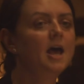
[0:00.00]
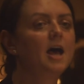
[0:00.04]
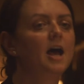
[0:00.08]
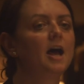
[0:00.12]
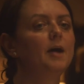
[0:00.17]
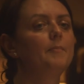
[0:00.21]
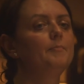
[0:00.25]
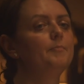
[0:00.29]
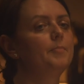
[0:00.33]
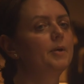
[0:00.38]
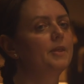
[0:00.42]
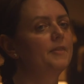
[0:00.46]

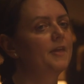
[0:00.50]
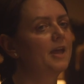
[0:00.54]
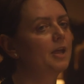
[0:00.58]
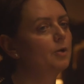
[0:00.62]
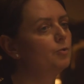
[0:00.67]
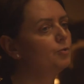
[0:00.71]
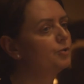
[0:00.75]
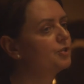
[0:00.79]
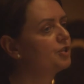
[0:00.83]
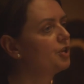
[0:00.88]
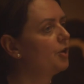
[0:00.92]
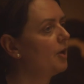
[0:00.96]
Um, but they
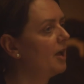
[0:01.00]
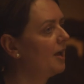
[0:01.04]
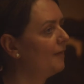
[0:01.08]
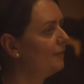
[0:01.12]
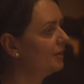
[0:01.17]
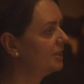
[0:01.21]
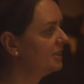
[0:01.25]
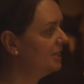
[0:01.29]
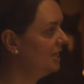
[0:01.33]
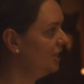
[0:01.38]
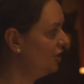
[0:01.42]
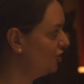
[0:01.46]
also have
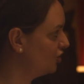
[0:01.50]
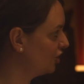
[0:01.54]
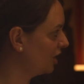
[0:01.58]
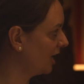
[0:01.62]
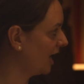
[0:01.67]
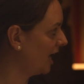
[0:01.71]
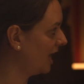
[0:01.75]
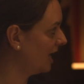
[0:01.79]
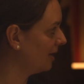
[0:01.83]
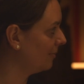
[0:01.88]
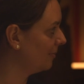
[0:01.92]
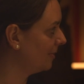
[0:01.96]
a
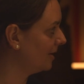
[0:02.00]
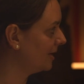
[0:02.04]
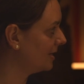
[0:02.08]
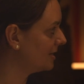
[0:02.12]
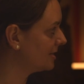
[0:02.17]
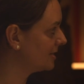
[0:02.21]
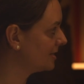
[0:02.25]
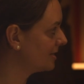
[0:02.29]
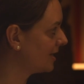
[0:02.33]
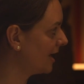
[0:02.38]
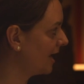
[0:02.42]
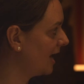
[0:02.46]
teaching
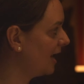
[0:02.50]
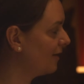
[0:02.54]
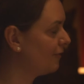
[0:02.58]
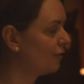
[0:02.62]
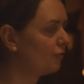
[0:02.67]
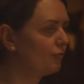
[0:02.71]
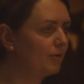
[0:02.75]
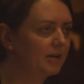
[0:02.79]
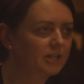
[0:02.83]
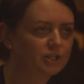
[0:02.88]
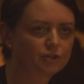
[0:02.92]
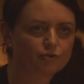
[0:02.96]
element. They have
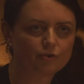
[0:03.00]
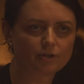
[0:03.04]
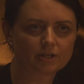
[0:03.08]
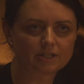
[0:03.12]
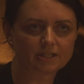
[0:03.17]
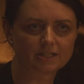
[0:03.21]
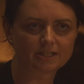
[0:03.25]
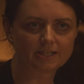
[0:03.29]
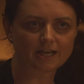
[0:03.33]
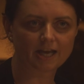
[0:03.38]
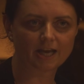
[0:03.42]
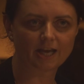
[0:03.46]
a
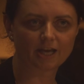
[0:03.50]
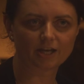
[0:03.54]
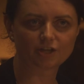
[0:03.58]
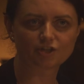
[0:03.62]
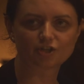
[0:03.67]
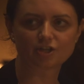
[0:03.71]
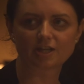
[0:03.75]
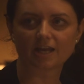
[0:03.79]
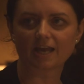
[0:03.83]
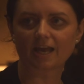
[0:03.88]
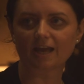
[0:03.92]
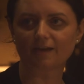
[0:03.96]
restaurant
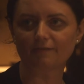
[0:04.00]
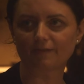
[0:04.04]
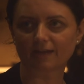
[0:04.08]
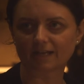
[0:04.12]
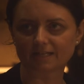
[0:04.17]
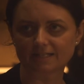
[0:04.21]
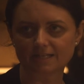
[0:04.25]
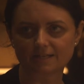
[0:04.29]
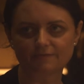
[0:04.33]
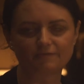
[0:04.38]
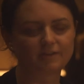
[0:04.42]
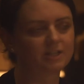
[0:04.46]
attached, they have
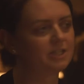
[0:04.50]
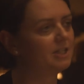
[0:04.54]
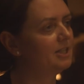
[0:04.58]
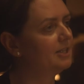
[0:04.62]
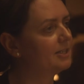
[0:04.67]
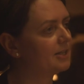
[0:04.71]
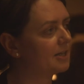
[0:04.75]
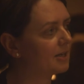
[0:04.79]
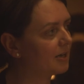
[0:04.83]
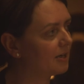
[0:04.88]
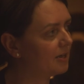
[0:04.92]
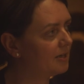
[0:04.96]

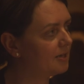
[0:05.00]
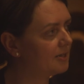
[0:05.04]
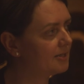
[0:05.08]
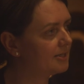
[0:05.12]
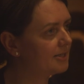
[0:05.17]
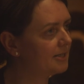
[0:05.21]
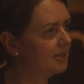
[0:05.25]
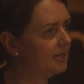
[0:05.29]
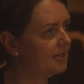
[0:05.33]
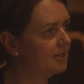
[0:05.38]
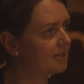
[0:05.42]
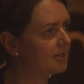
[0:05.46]
activities and
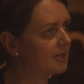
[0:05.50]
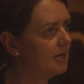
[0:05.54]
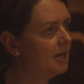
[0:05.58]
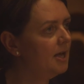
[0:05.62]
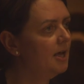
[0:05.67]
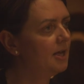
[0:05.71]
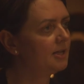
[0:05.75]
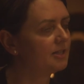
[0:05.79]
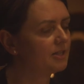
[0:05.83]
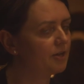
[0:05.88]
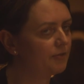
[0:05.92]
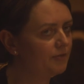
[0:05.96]
classes.
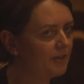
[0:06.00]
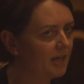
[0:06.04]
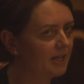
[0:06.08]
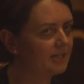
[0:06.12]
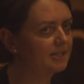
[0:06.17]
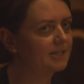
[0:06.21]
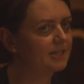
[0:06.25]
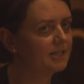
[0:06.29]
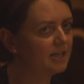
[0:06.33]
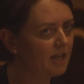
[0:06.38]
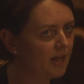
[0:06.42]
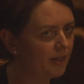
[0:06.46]
So
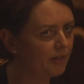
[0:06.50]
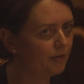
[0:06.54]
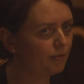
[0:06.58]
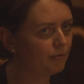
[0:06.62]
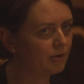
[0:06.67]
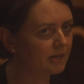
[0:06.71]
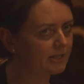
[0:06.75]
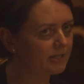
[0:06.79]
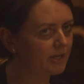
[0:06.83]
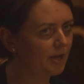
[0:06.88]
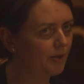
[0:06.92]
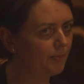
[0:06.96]
that's another
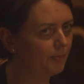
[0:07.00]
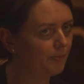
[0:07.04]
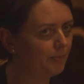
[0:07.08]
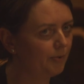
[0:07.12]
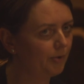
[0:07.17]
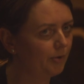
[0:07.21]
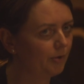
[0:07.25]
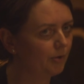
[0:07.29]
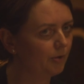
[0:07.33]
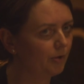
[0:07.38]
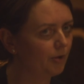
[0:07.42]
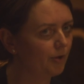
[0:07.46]

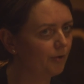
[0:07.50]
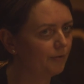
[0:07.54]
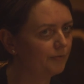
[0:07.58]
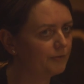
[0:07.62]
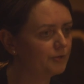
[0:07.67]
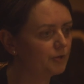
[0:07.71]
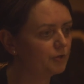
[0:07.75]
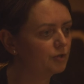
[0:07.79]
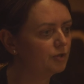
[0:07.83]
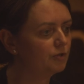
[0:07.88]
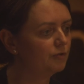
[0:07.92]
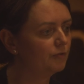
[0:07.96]
example of
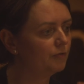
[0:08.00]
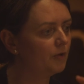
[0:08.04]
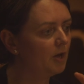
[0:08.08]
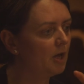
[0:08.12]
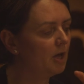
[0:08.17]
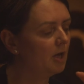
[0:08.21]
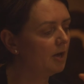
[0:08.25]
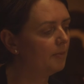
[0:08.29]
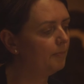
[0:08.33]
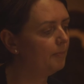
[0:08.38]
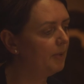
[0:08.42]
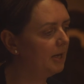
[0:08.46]
sort of
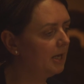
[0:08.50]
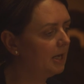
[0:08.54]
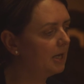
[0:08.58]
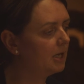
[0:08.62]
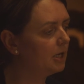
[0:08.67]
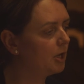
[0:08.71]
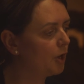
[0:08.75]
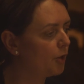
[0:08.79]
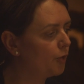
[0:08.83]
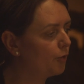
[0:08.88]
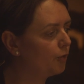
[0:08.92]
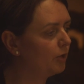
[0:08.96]
big
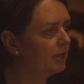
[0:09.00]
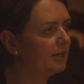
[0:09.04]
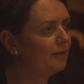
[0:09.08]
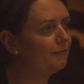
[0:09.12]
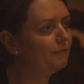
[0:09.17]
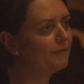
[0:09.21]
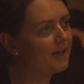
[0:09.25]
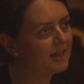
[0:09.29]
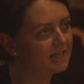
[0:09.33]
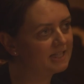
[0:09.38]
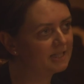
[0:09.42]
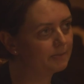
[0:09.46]
local
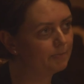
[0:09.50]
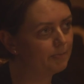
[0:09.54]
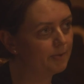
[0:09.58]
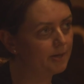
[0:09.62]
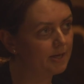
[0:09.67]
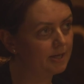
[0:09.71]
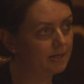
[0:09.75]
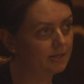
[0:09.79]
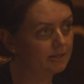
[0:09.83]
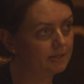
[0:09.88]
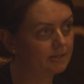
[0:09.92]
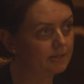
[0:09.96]

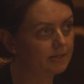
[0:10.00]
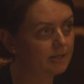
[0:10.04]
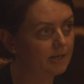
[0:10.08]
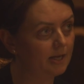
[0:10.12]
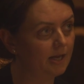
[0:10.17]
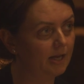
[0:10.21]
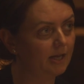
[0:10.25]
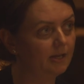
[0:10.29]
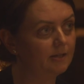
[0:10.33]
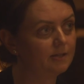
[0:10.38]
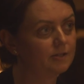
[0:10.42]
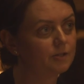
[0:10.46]
investment
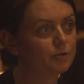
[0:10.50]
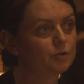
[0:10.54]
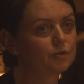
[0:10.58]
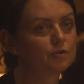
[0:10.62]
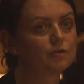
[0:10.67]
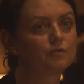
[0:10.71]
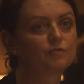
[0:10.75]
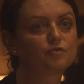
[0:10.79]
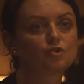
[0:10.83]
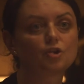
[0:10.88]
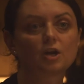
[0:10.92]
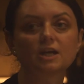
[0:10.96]
in
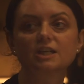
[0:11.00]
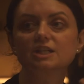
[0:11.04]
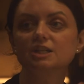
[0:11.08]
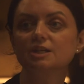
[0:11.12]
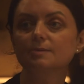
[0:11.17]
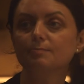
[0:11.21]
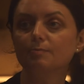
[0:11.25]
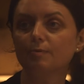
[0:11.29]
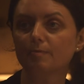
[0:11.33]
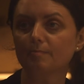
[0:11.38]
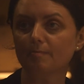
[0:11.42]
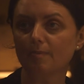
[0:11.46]
sort of trying
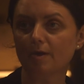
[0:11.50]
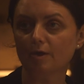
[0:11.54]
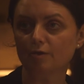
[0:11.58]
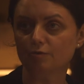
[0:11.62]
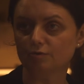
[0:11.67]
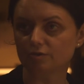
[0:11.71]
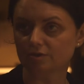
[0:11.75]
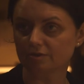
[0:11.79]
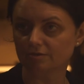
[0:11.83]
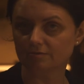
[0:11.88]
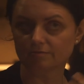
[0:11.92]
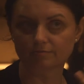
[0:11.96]
to
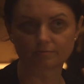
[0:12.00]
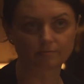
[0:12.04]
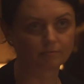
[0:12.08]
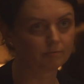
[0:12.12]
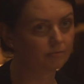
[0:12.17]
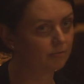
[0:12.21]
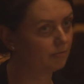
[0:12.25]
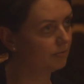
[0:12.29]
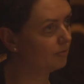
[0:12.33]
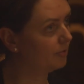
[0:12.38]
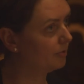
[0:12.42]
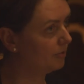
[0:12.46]
promote
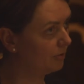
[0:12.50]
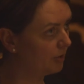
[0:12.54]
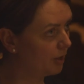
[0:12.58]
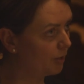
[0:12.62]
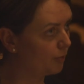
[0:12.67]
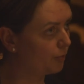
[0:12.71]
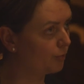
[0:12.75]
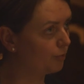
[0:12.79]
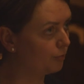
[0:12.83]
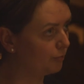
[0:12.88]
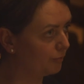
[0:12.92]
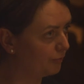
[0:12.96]

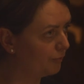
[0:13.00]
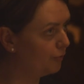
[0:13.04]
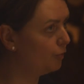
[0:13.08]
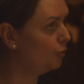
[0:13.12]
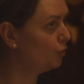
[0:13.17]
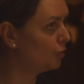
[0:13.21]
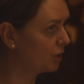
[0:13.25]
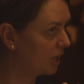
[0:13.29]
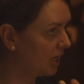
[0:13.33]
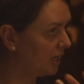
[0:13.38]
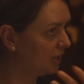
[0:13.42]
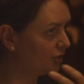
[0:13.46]
local
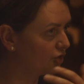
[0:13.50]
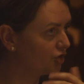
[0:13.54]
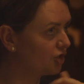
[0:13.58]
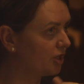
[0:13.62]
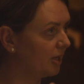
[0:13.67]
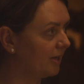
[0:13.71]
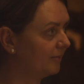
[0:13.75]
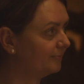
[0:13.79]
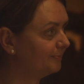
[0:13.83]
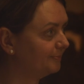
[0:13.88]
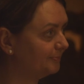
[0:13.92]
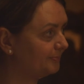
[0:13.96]
food
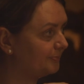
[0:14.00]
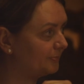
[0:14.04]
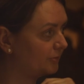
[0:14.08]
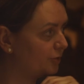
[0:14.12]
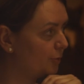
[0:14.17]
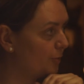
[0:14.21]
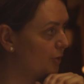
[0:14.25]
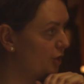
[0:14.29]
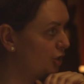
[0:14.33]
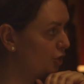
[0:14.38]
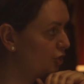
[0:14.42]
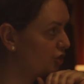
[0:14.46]
culture
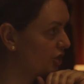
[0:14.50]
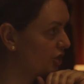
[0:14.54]
to a new